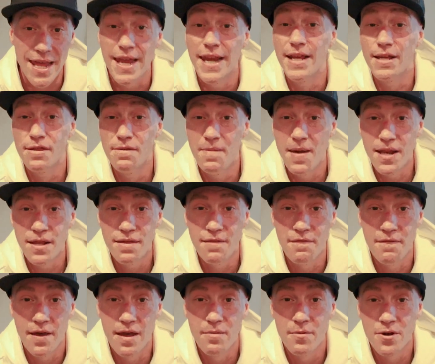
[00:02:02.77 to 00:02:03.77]
inexpensive
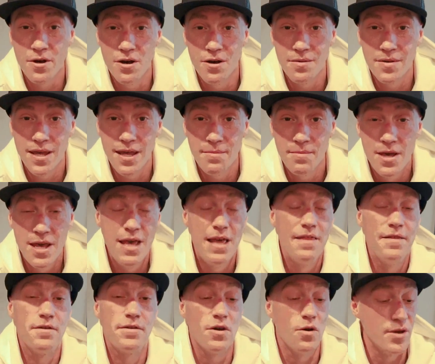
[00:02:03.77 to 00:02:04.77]
Famicom game,
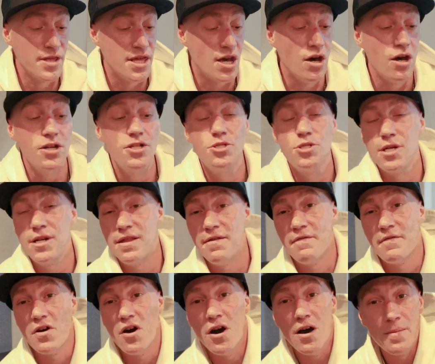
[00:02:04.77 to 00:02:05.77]
there's always hundreds
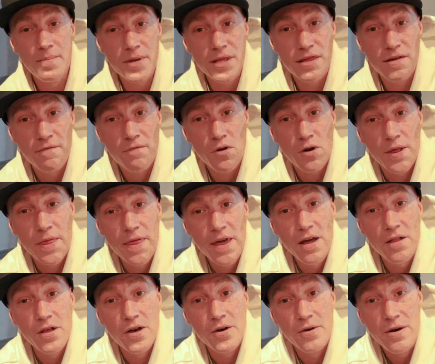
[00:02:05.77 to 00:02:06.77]
of copies of
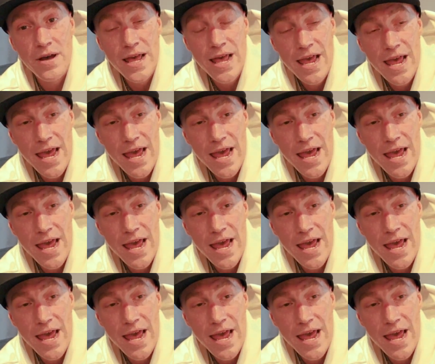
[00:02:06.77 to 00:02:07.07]
Othello.